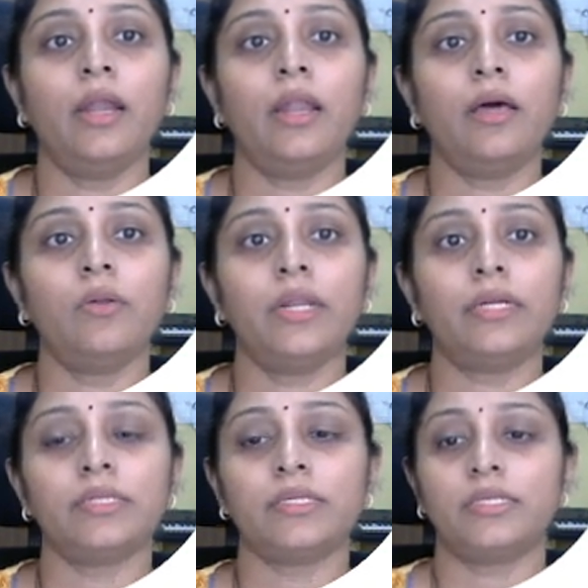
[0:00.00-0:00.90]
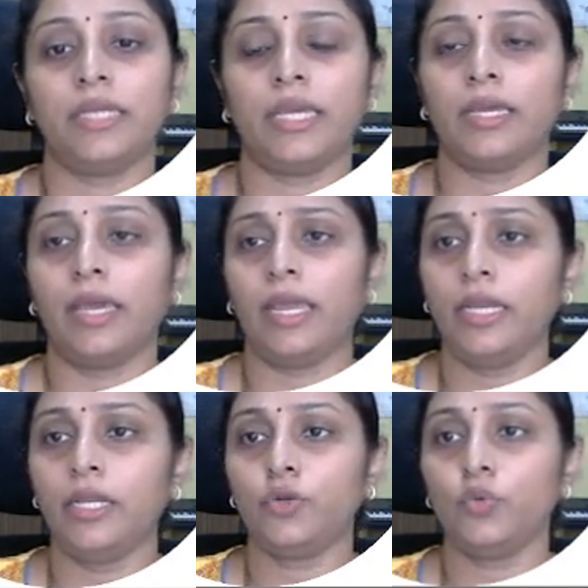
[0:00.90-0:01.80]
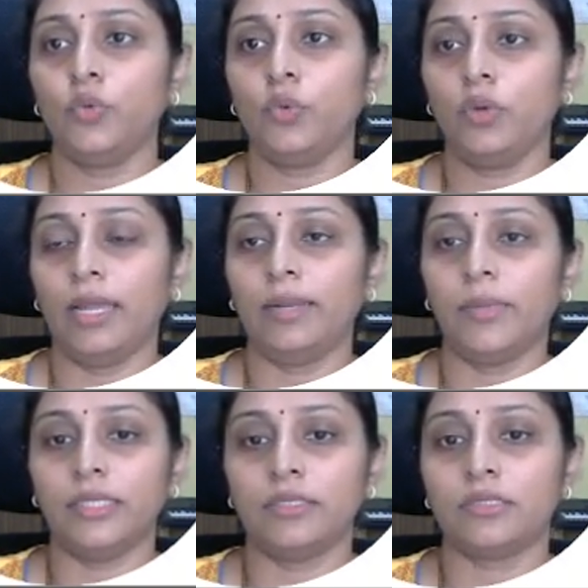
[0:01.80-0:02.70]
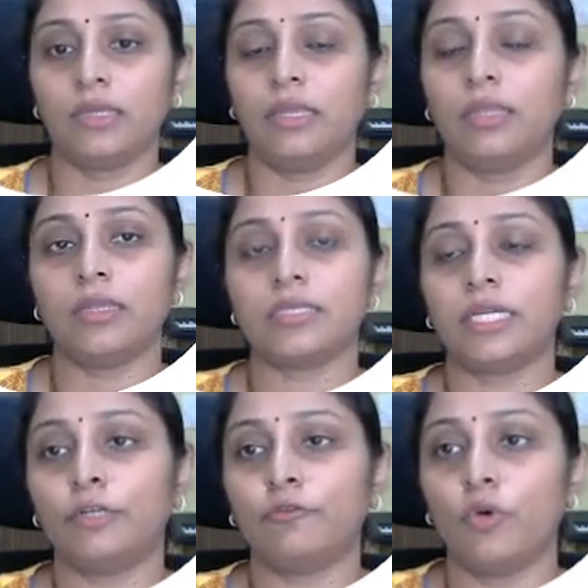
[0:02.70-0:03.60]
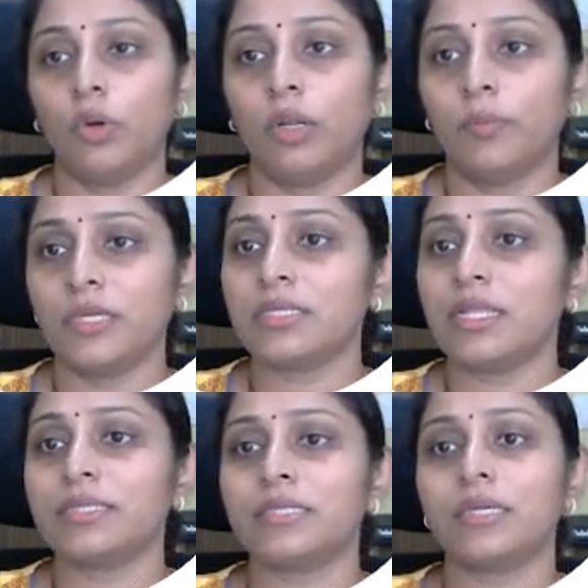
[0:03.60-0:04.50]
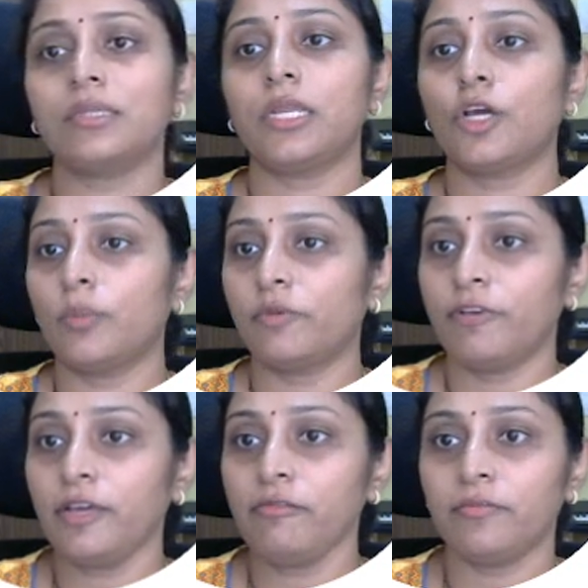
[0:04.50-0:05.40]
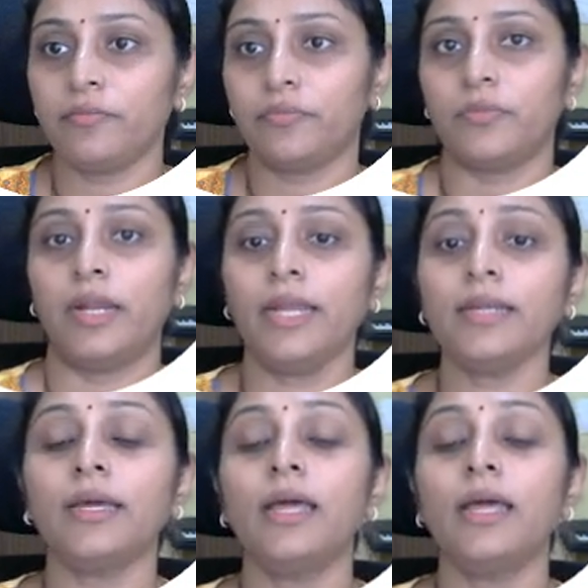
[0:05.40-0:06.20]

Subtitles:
Now let us take any 2 elements in the set of whole numbers, let's say 3, 5, right?